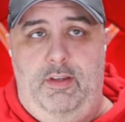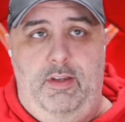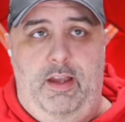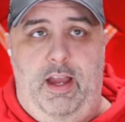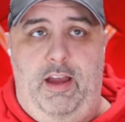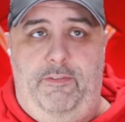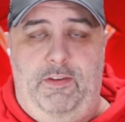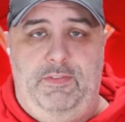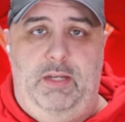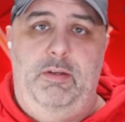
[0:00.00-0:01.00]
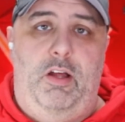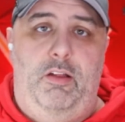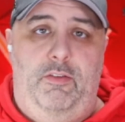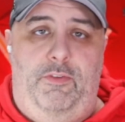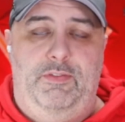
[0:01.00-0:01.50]

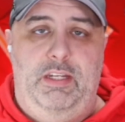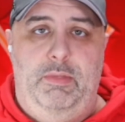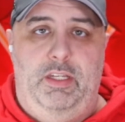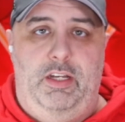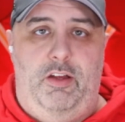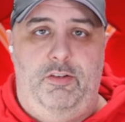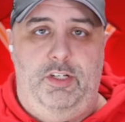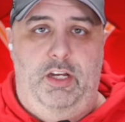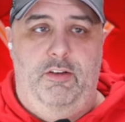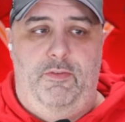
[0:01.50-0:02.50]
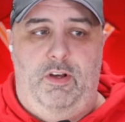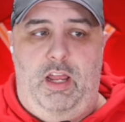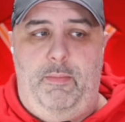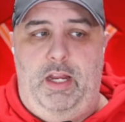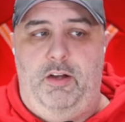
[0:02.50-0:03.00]
$15 million a year for a
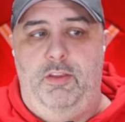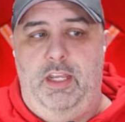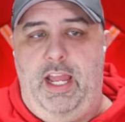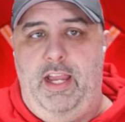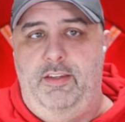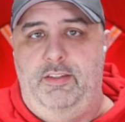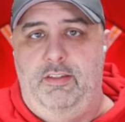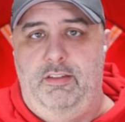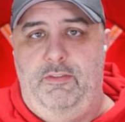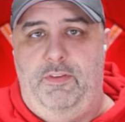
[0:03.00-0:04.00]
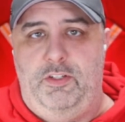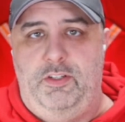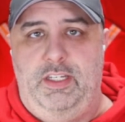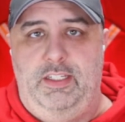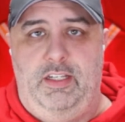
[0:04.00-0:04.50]
linebacker that has
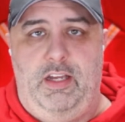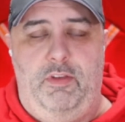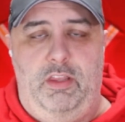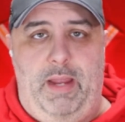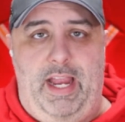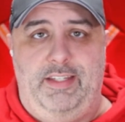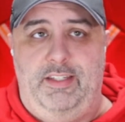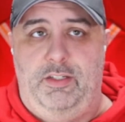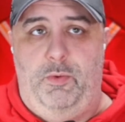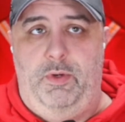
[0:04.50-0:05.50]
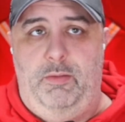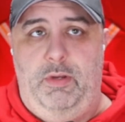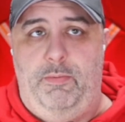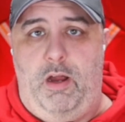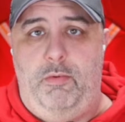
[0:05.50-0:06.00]
deficiencies in covering the pass is going to be
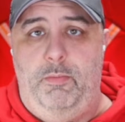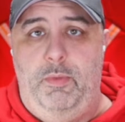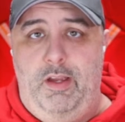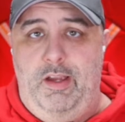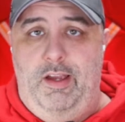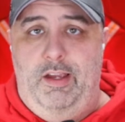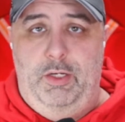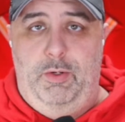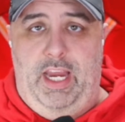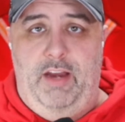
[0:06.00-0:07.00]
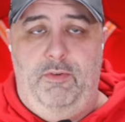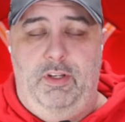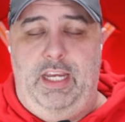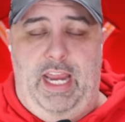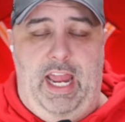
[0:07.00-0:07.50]
a problem. You can't
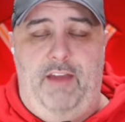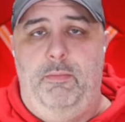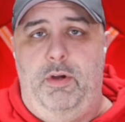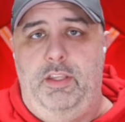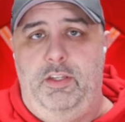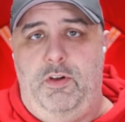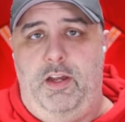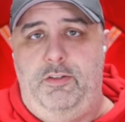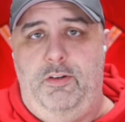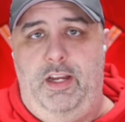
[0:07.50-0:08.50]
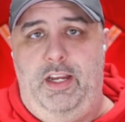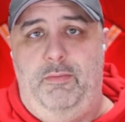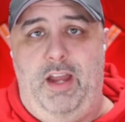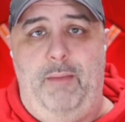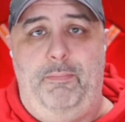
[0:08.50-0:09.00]
really have him on this roster and
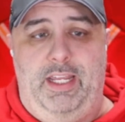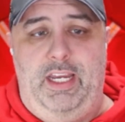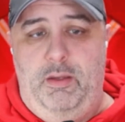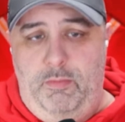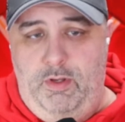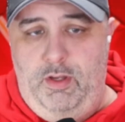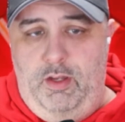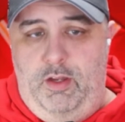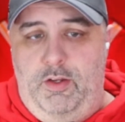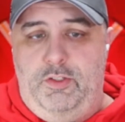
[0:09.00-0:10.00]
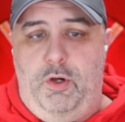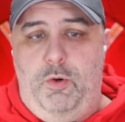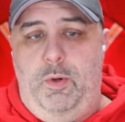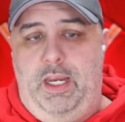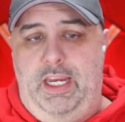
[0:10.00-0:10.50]
not play him.
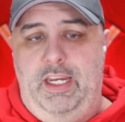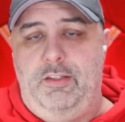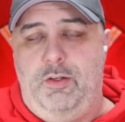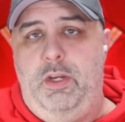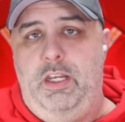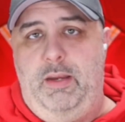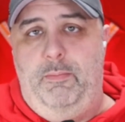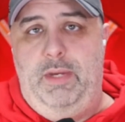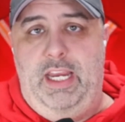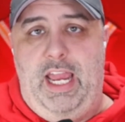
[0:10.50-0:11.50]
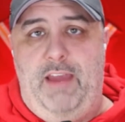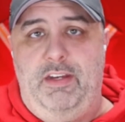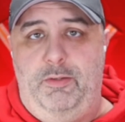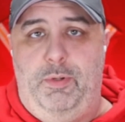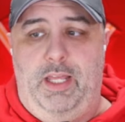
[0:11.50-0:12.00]
So he is going to be having
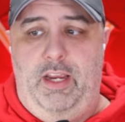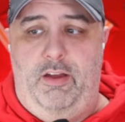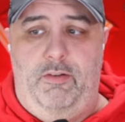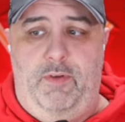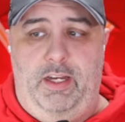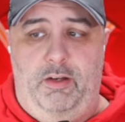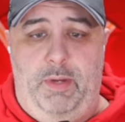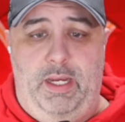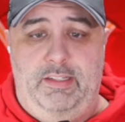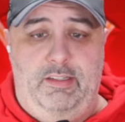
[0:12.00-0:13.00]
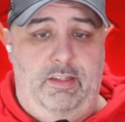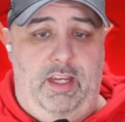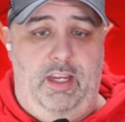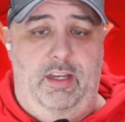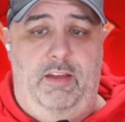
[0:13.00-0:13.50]
to play on a regular basis.
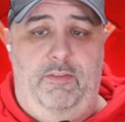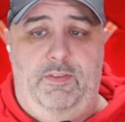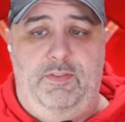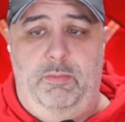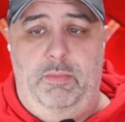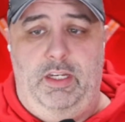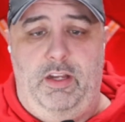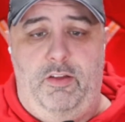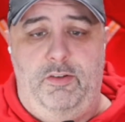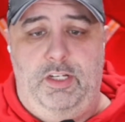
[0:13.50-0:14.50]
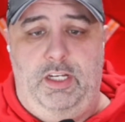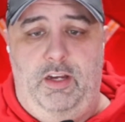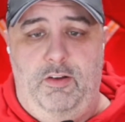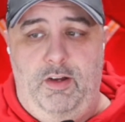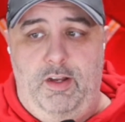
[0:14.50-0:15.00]
And at $15 million a
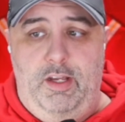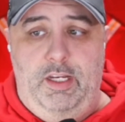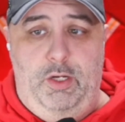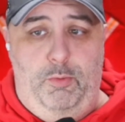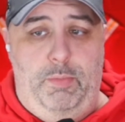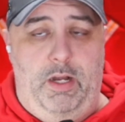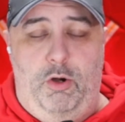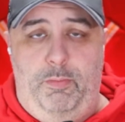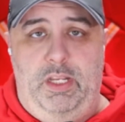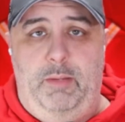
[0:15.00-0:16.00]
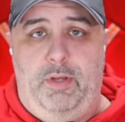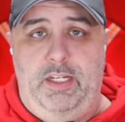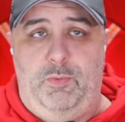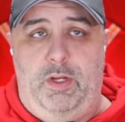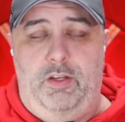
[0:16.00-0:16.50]
year, you better hope that he
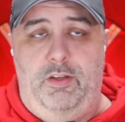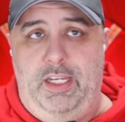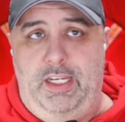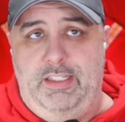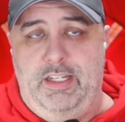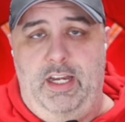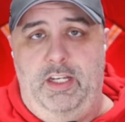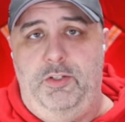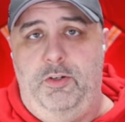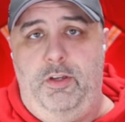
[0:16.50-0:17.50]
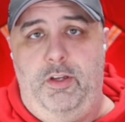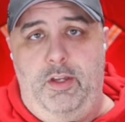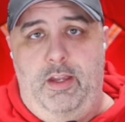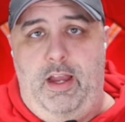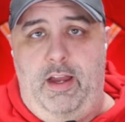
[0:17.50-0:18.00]
plays well and he's not injured.
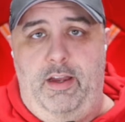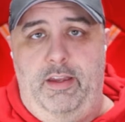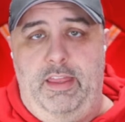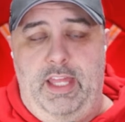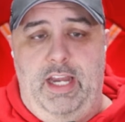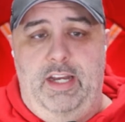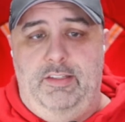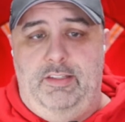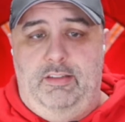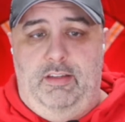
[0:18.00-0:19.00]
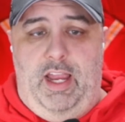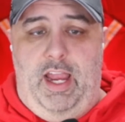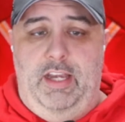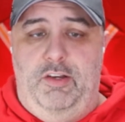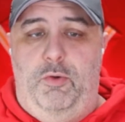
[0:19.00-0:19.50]

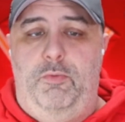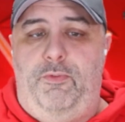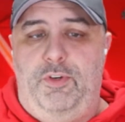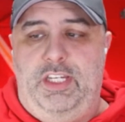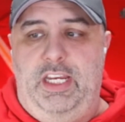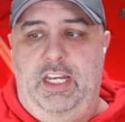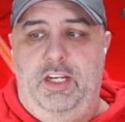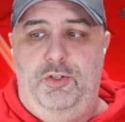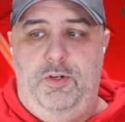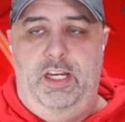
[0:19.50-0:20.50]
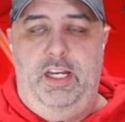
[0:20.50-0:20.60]
I don't foresee an injury